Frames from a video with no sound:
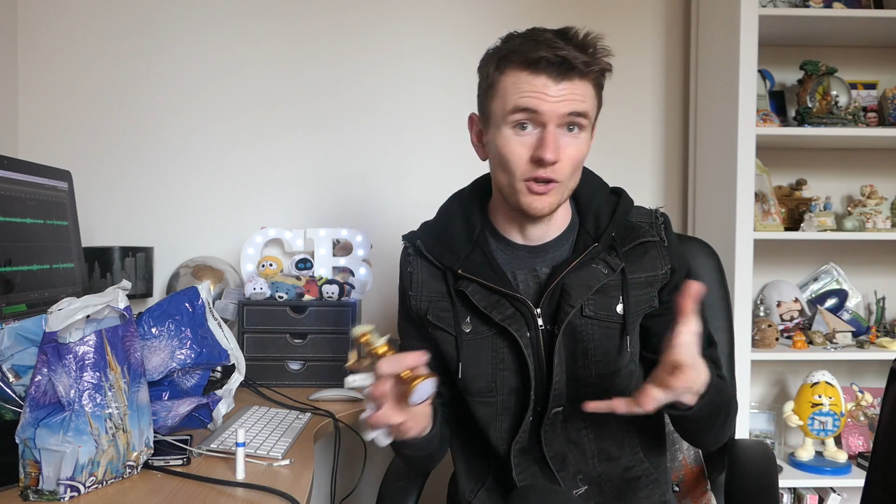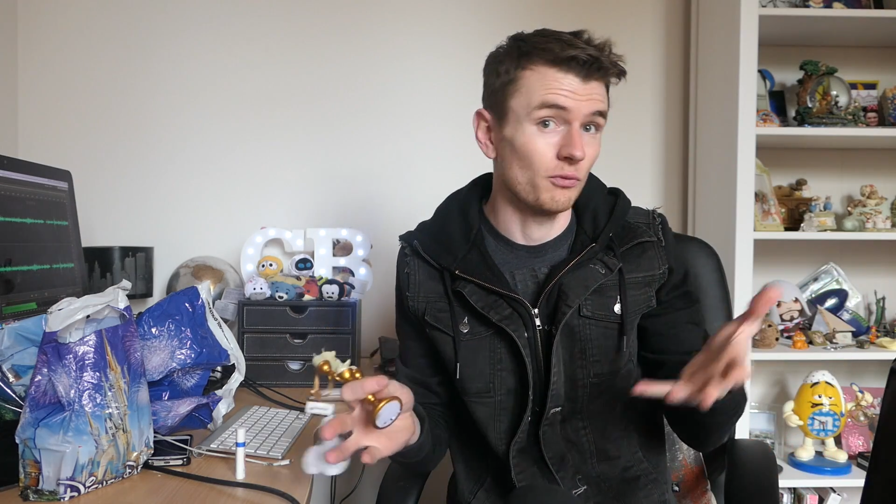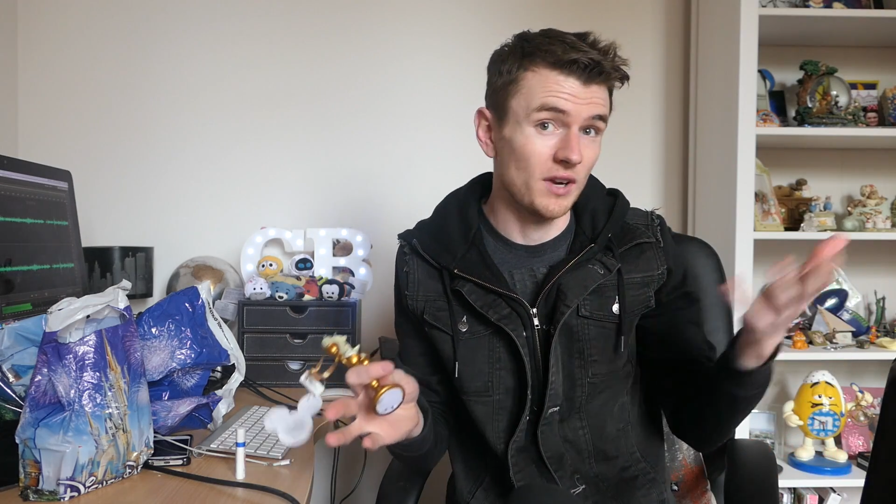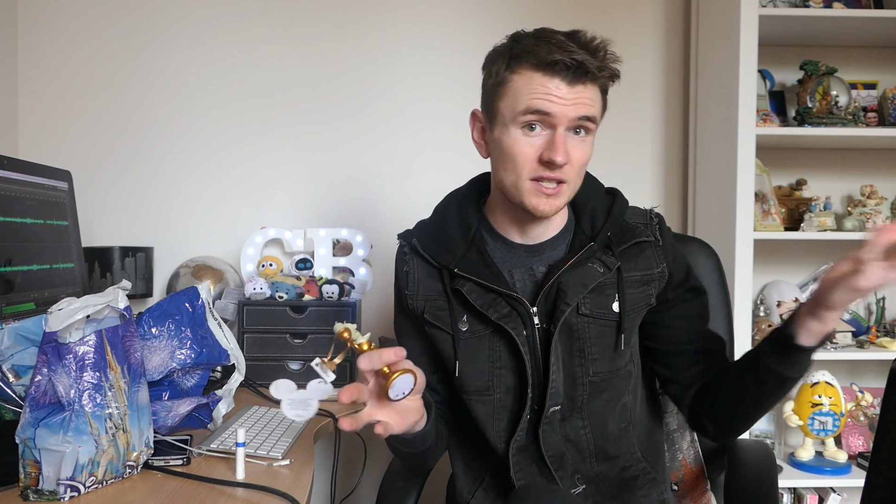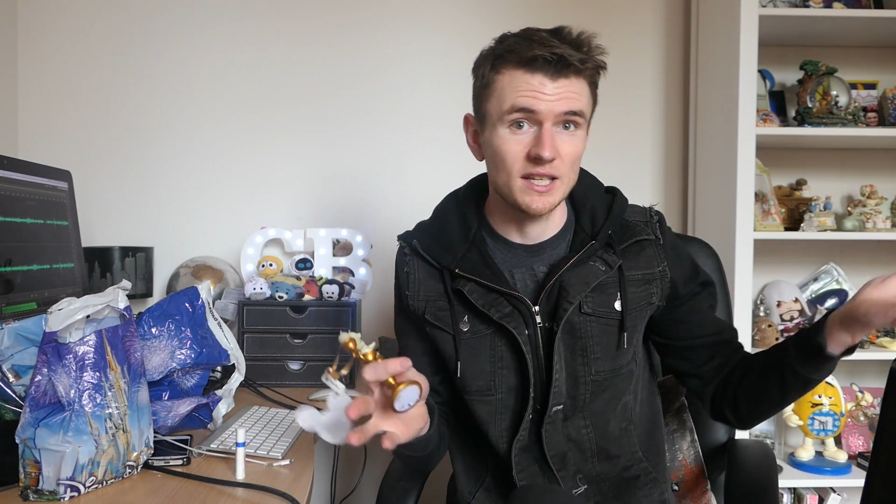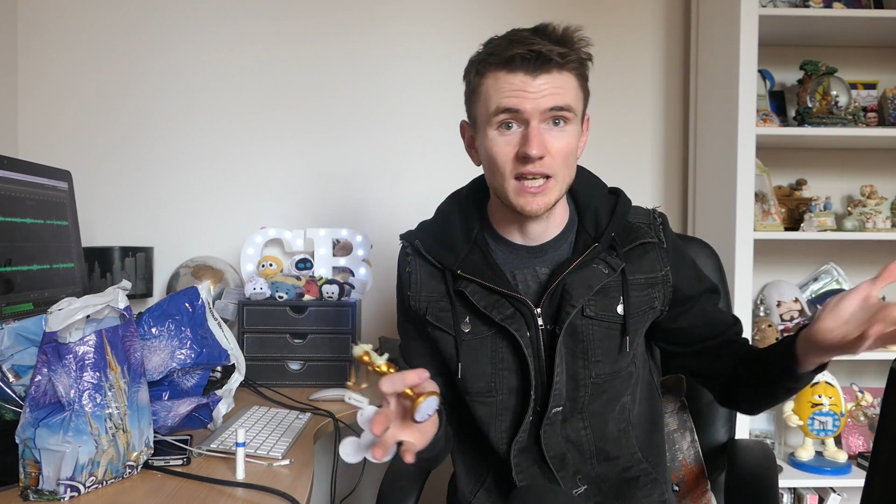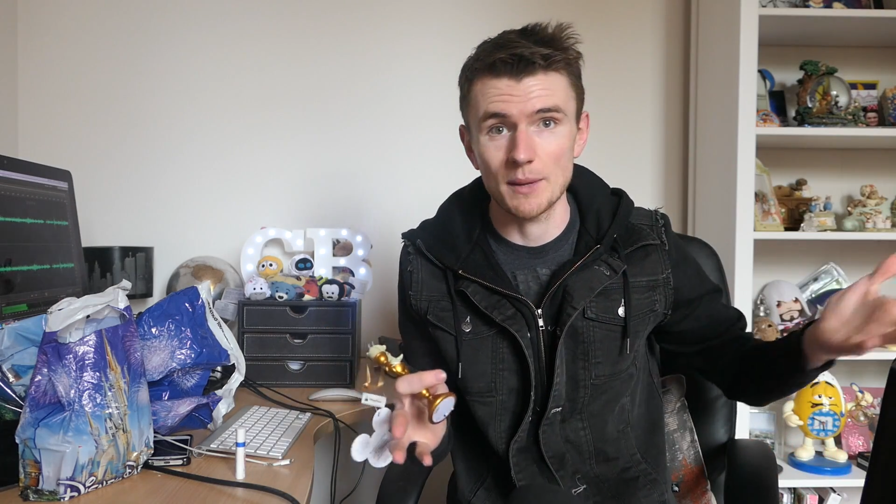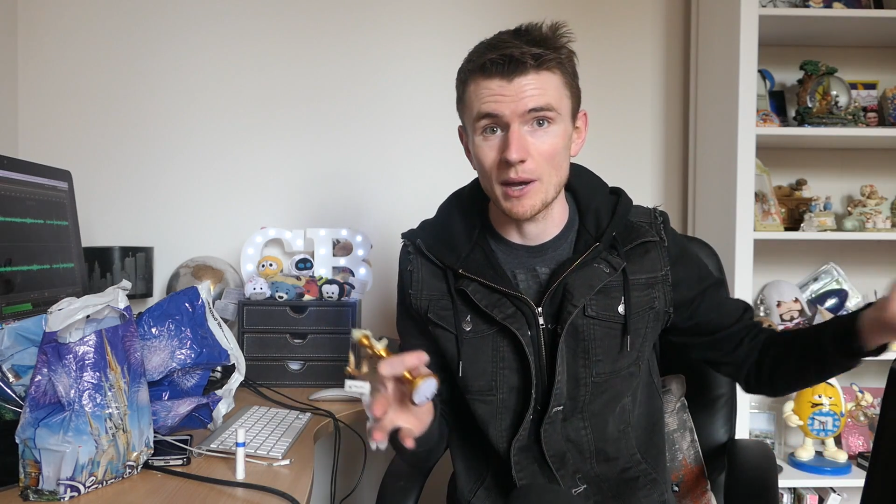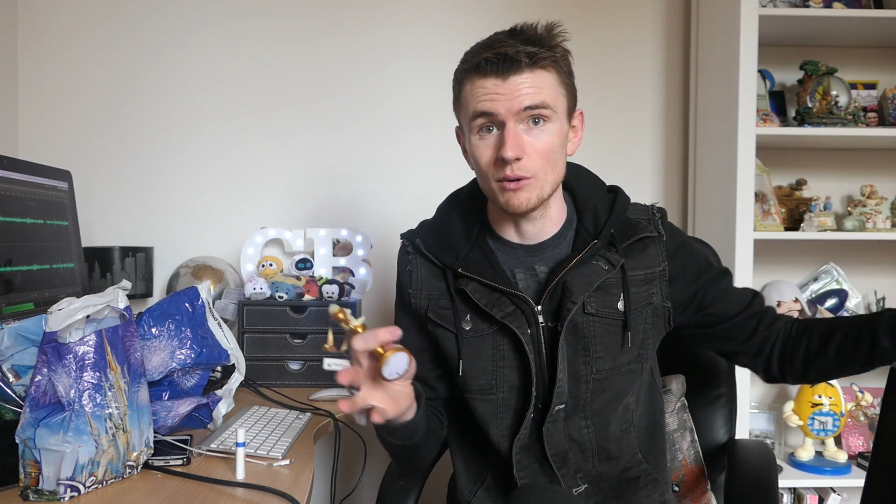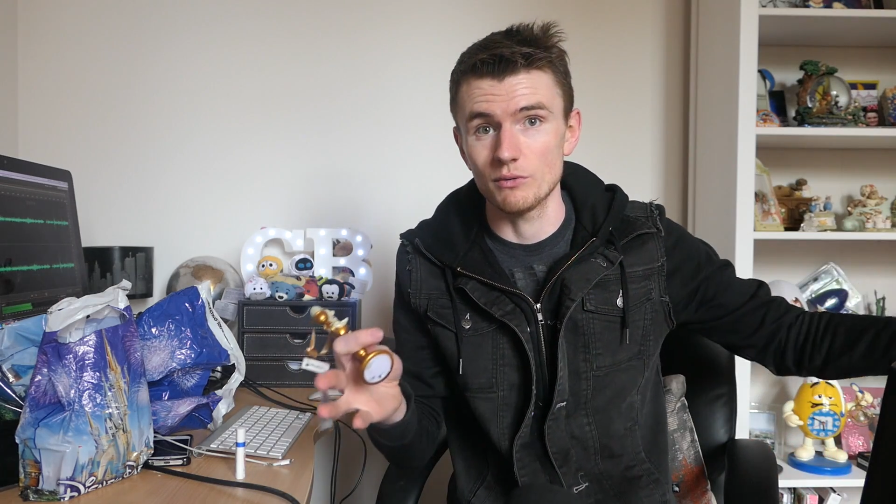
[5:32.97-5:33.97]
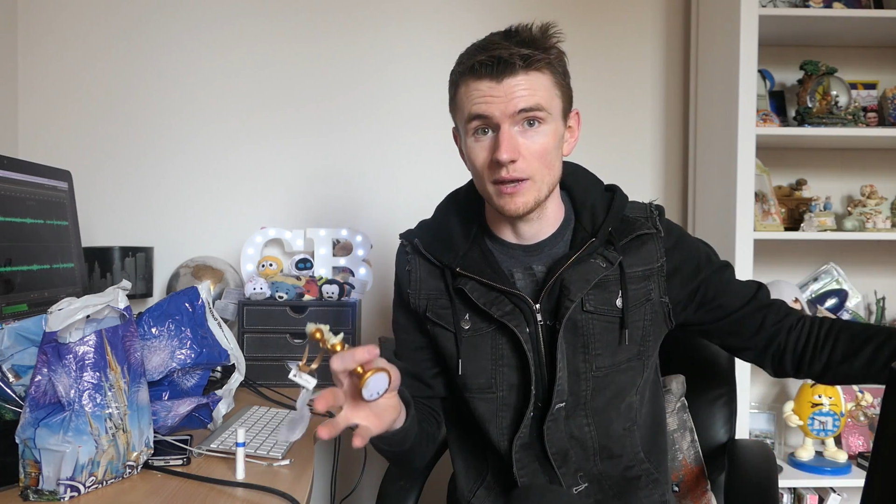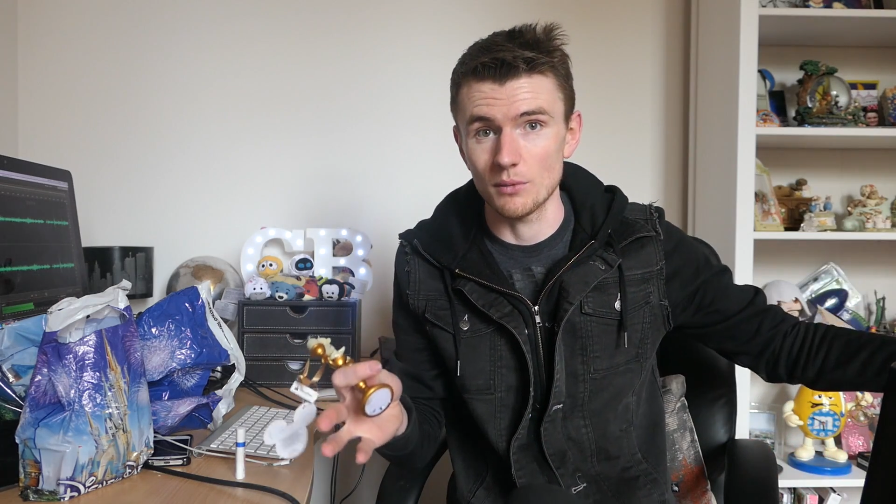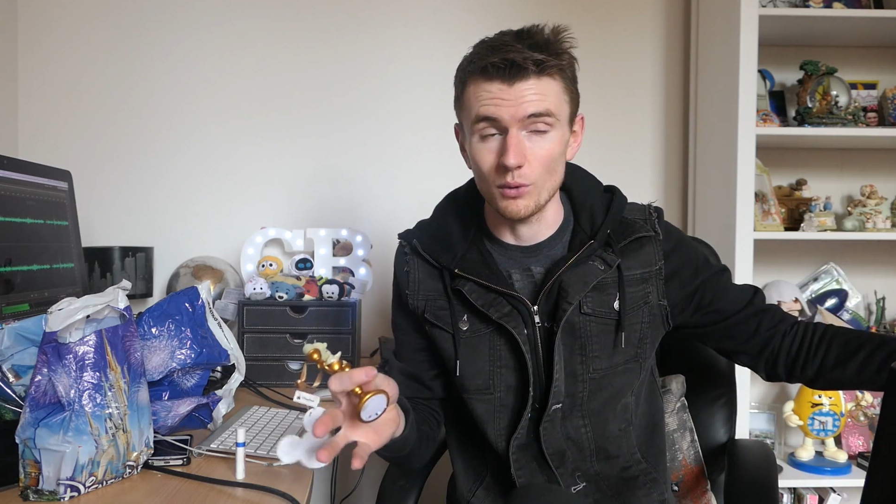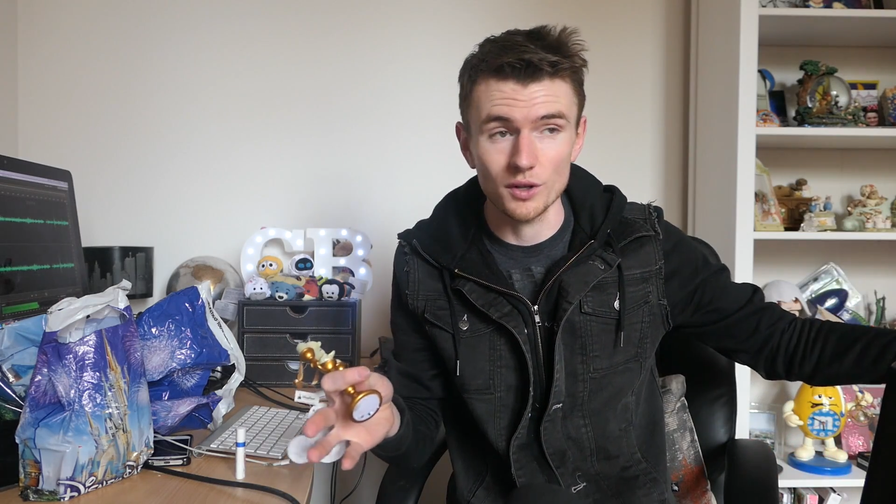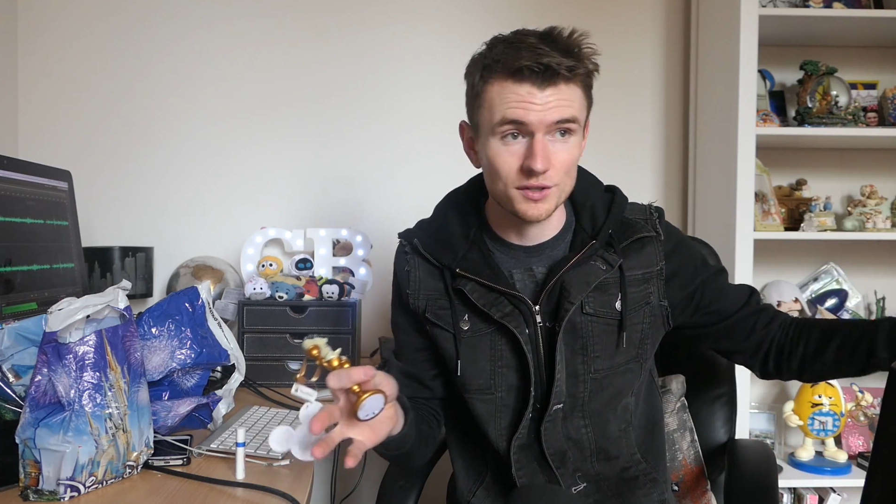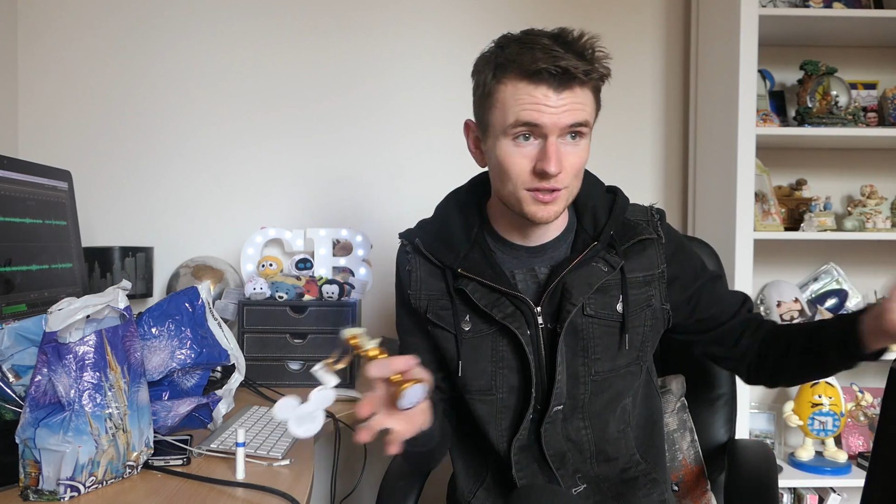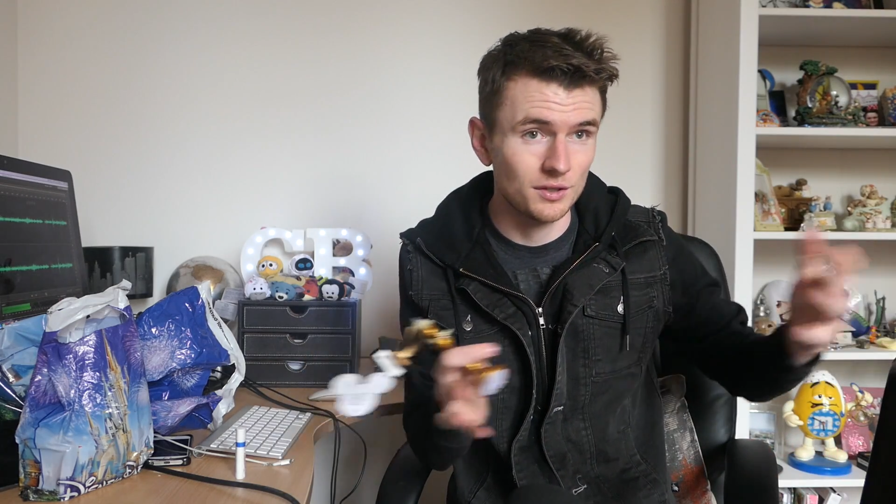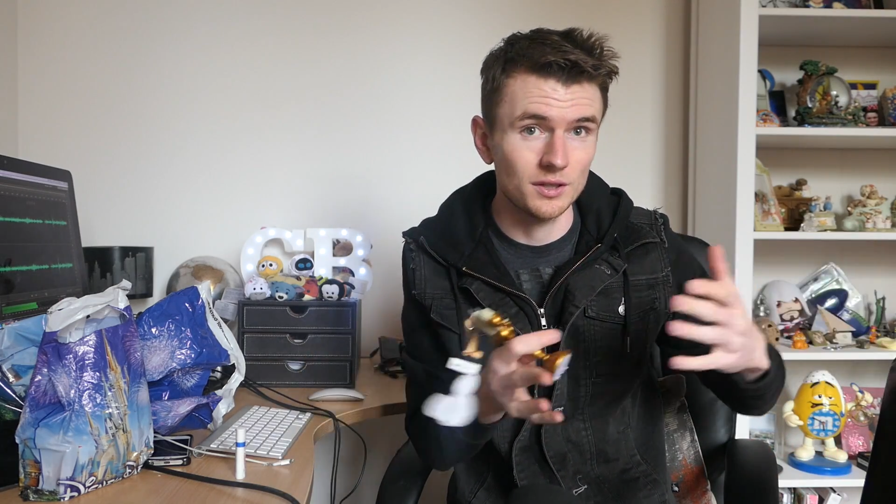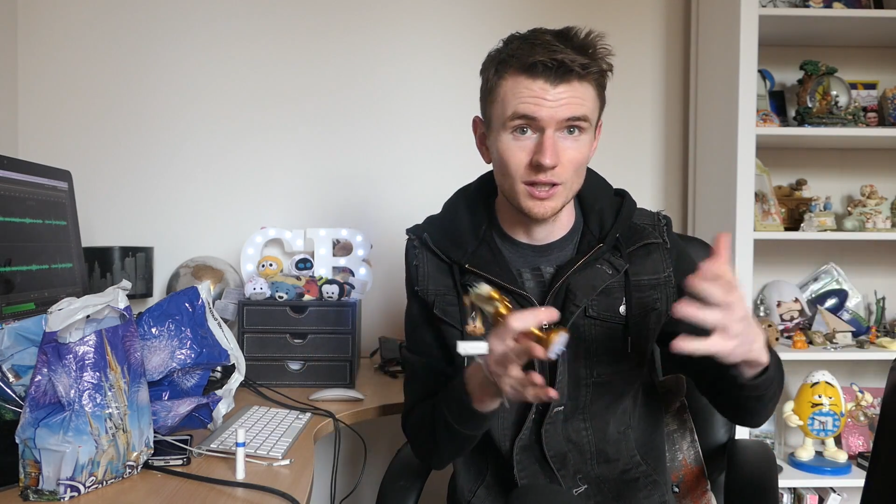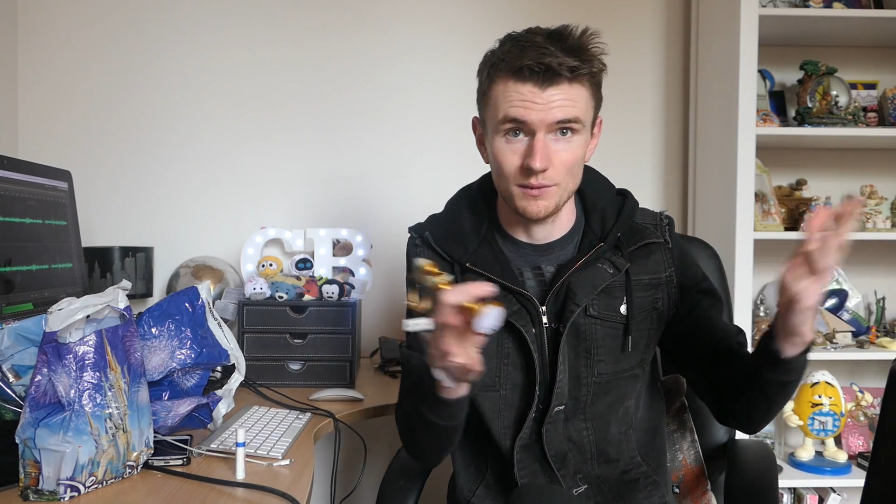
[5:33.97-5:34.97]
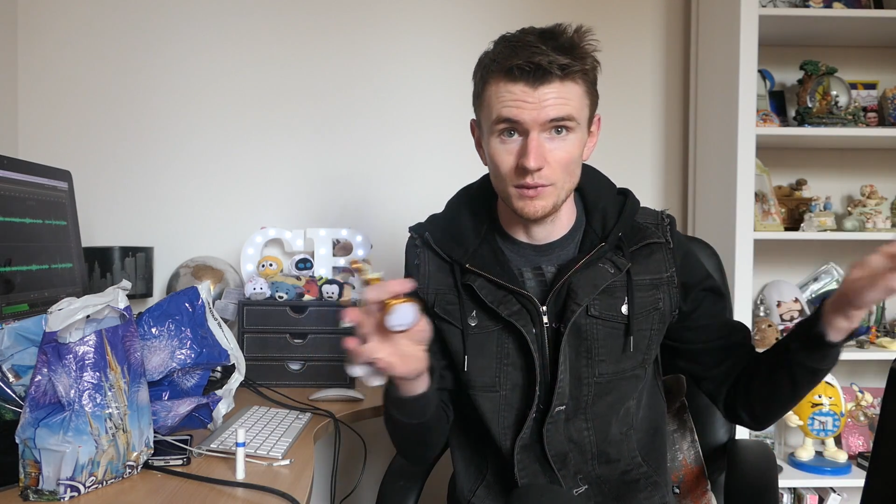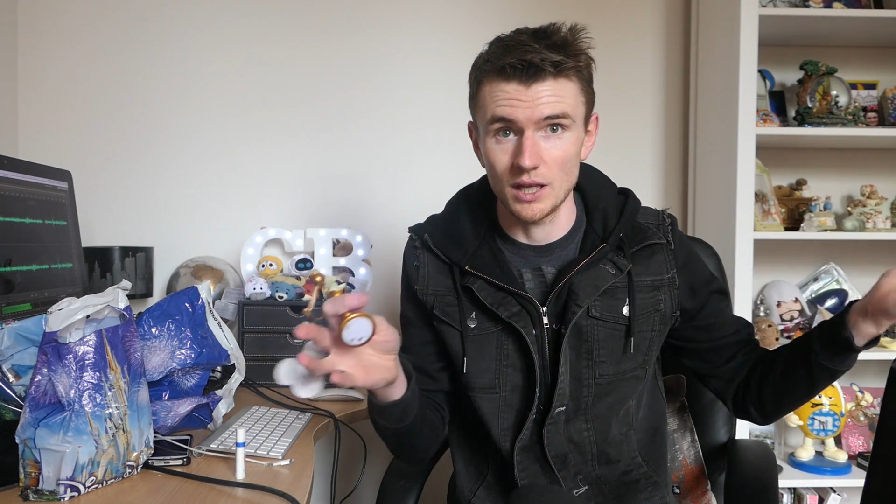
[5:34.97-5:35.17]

the film recently came out with Emma Watson,